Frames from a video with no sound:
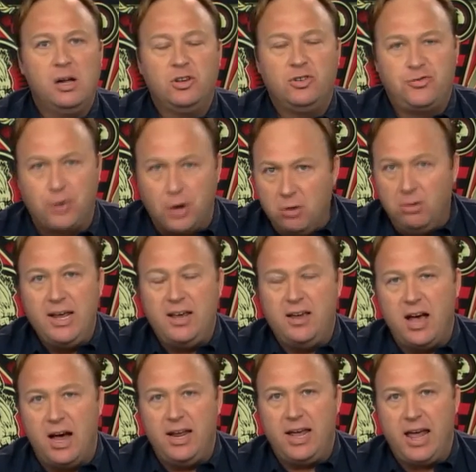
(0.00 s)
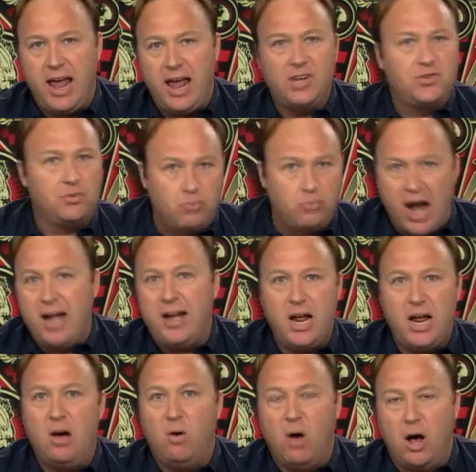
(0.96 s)
truly cutting-edge
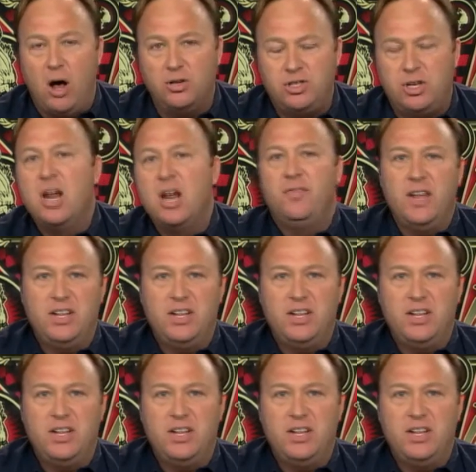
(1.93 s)
radio host